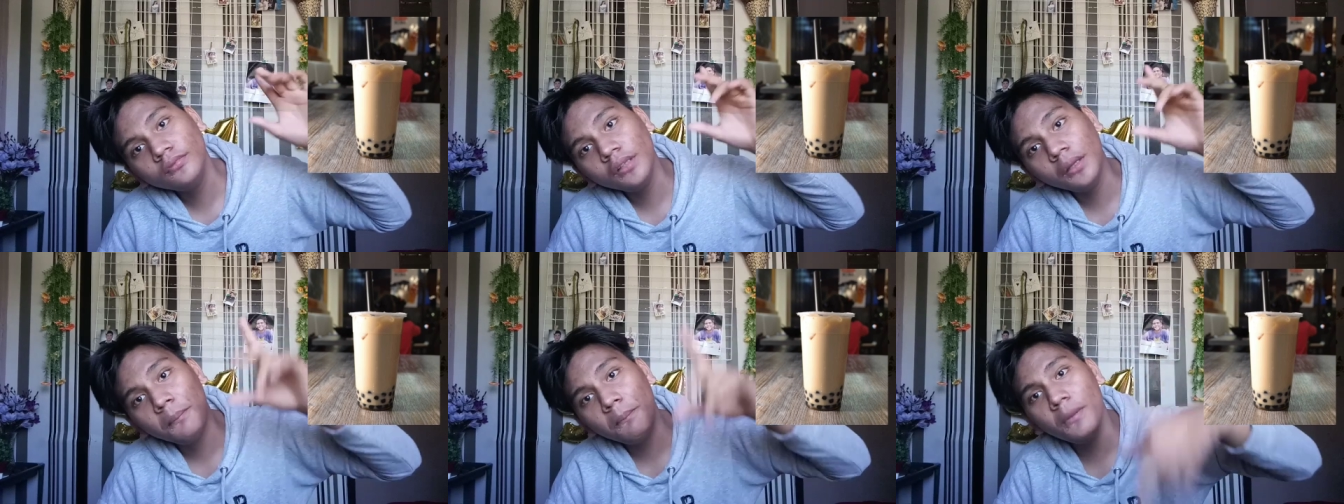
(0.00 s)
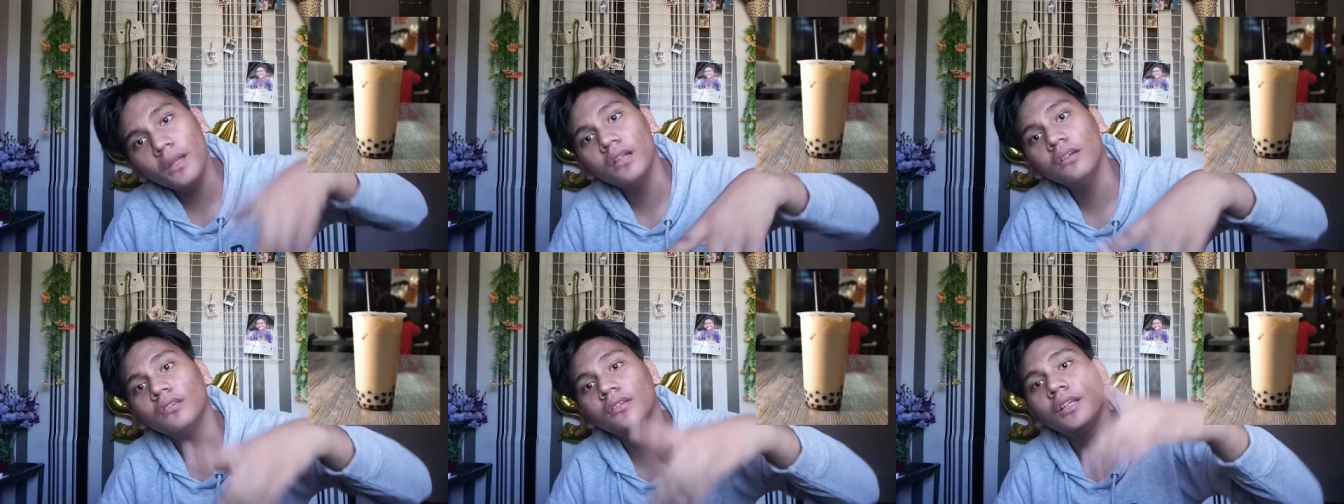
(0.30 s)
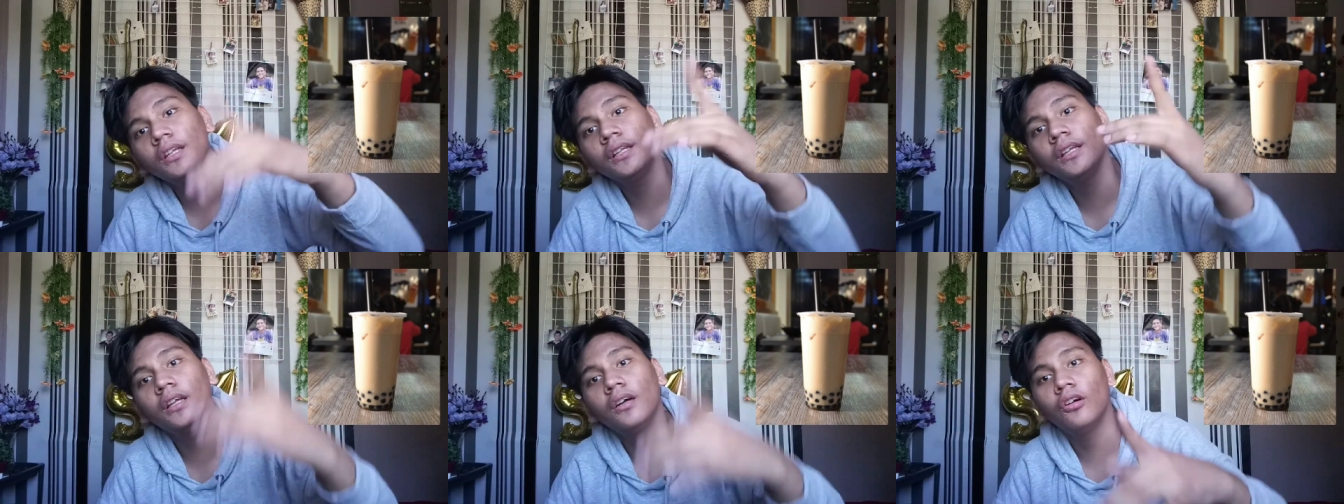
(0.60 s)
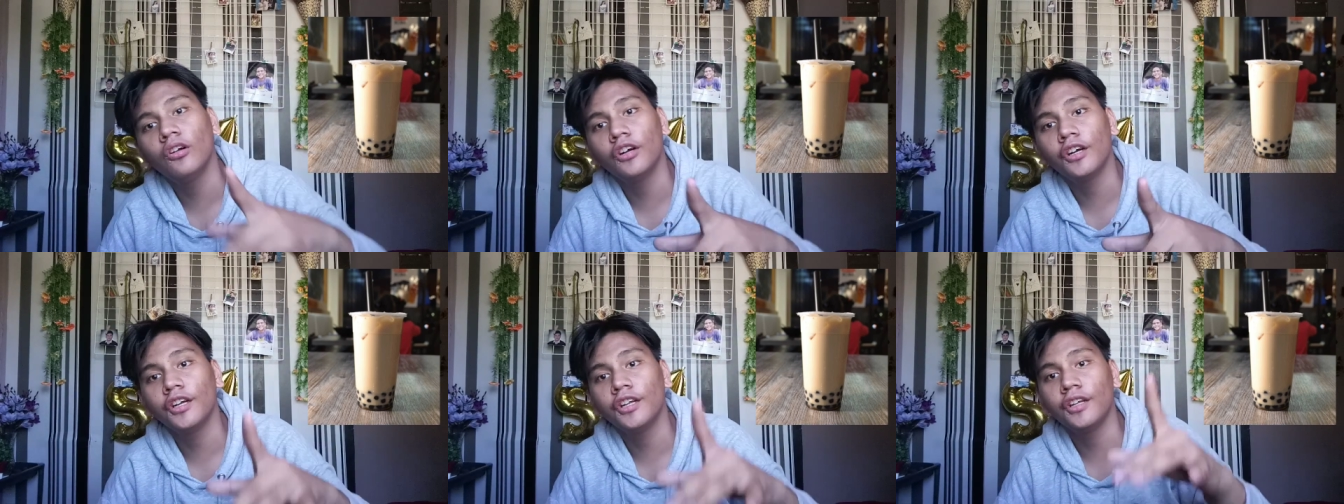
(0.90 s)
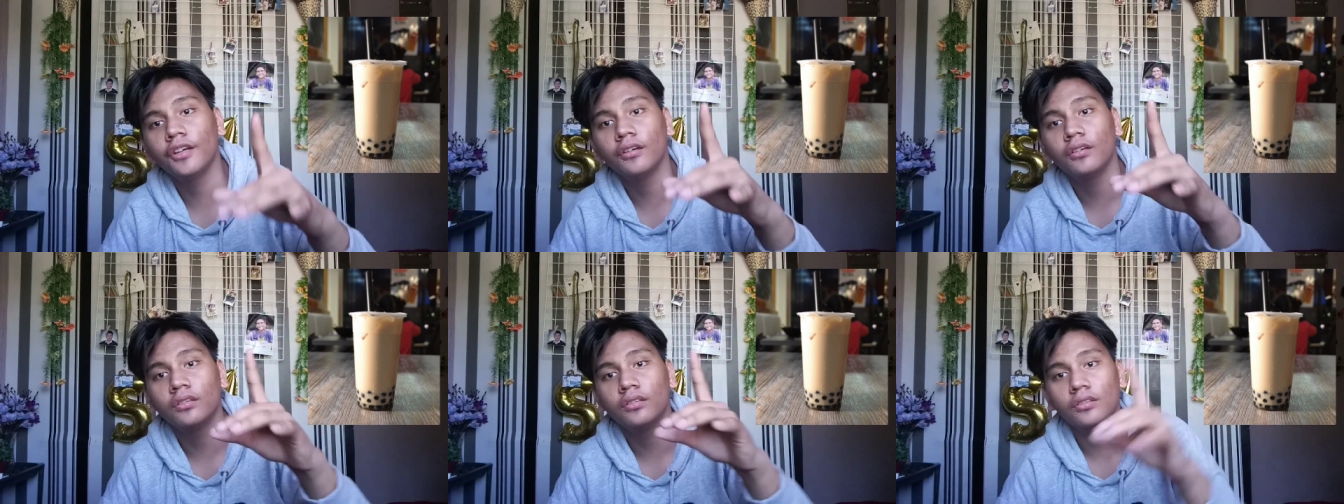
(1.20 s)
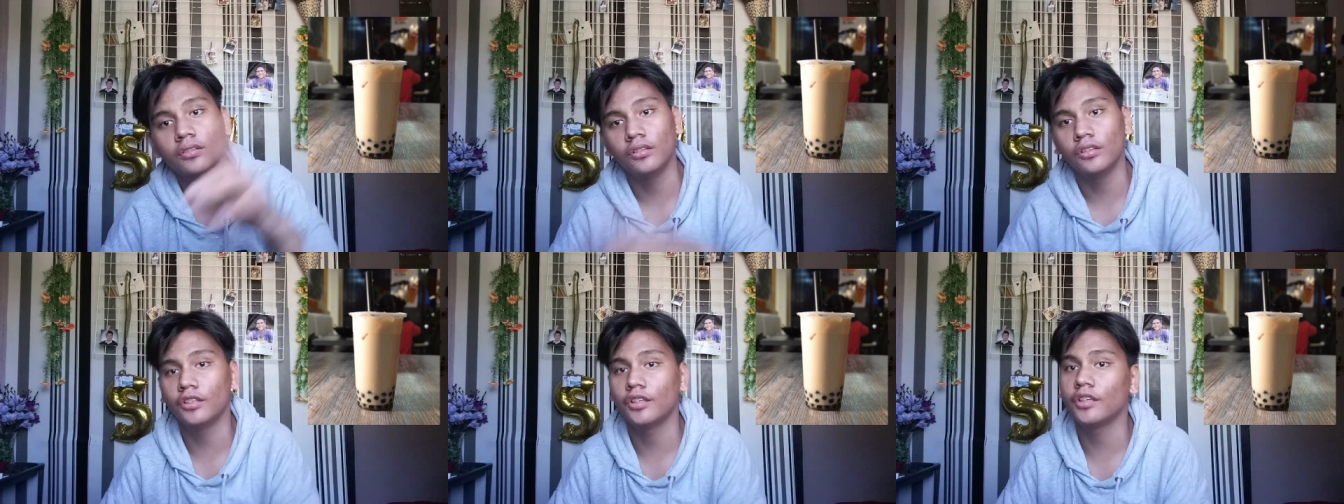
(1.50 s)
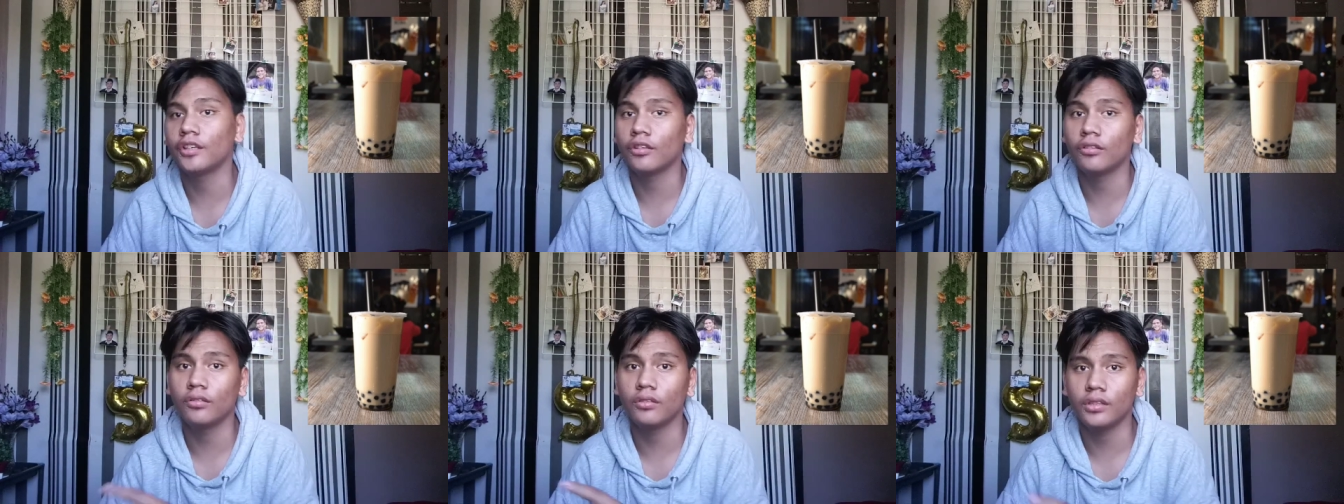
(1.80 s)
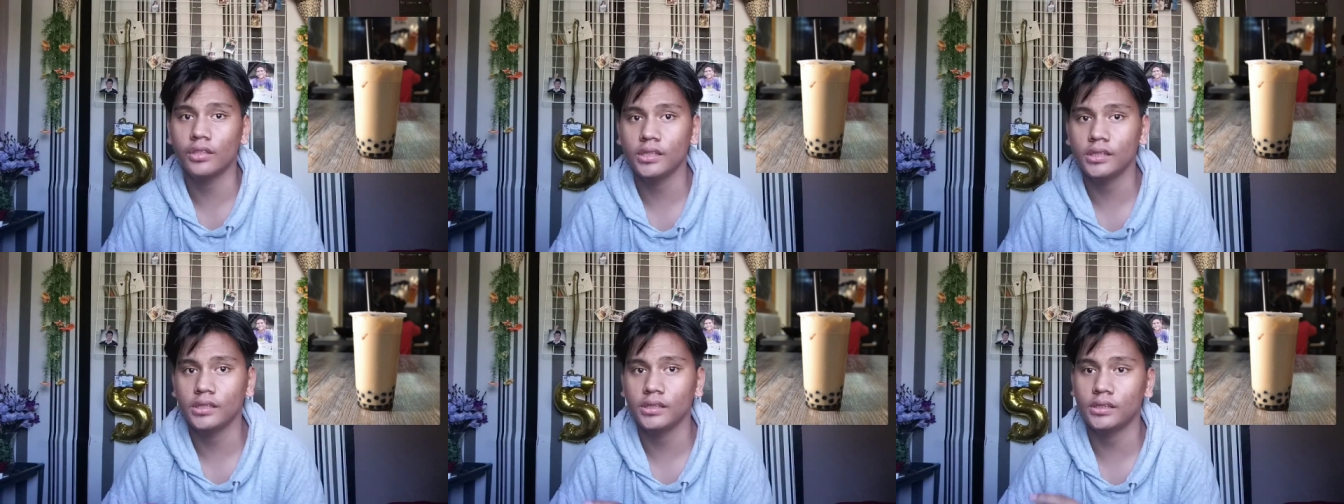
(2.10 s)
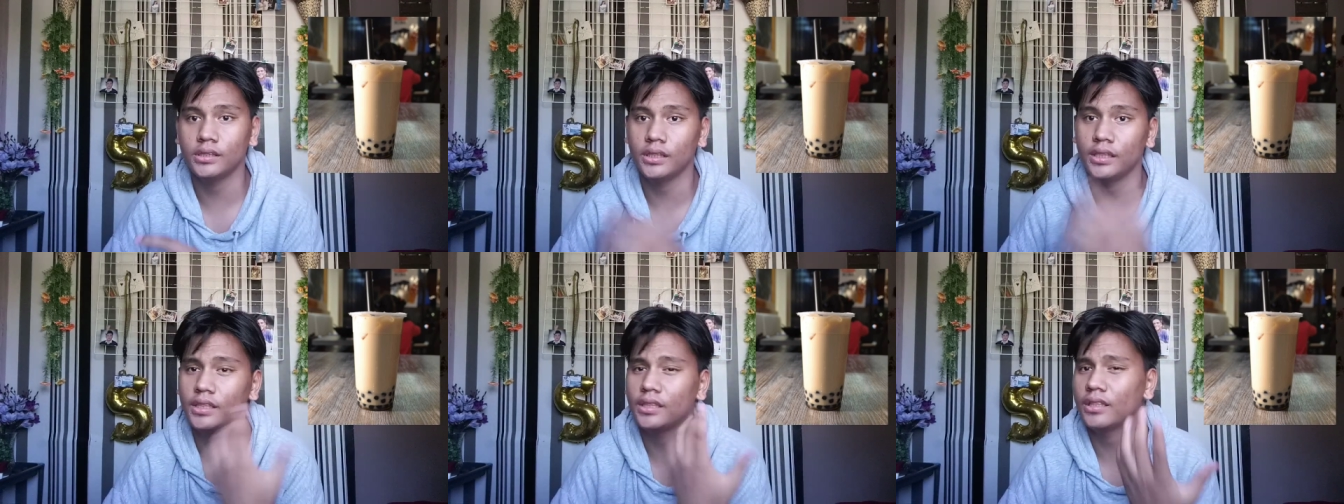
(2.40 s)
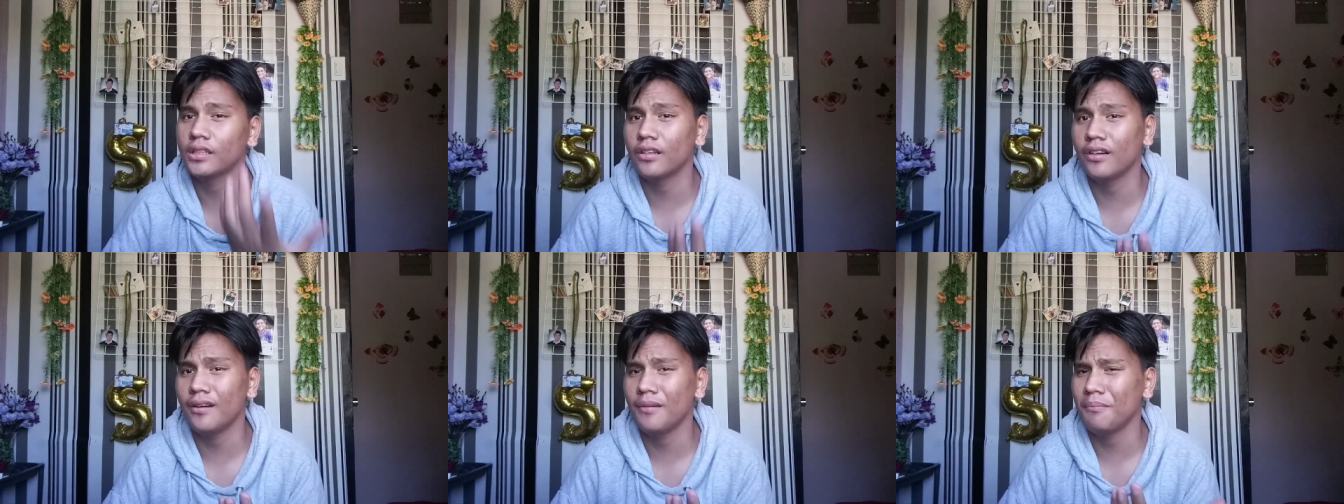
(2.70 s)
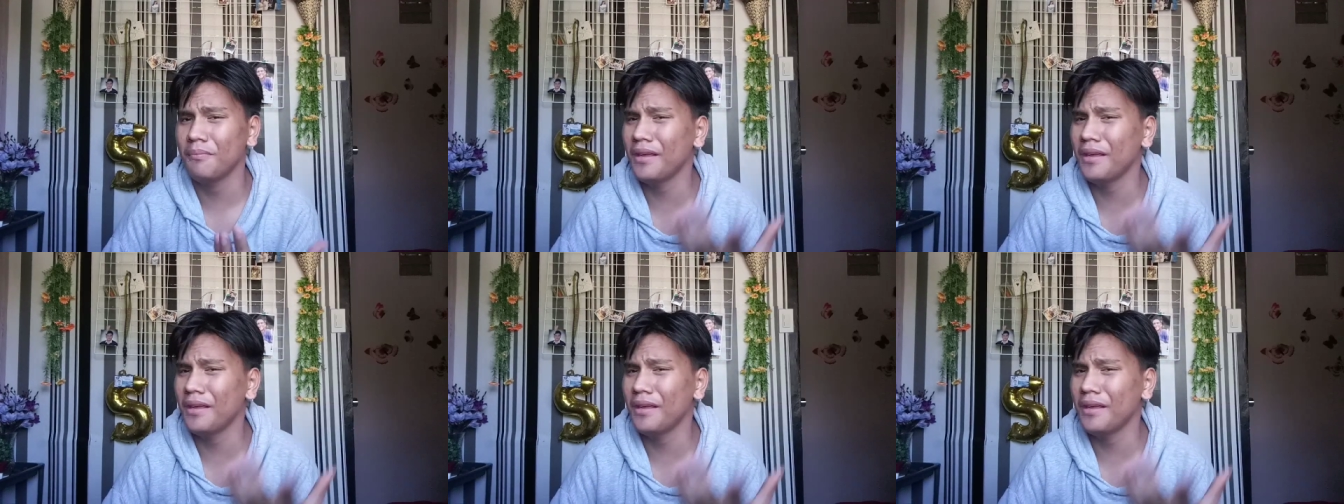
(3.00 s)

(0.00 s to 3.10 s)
Milk tea na Oreo or cookies and cream.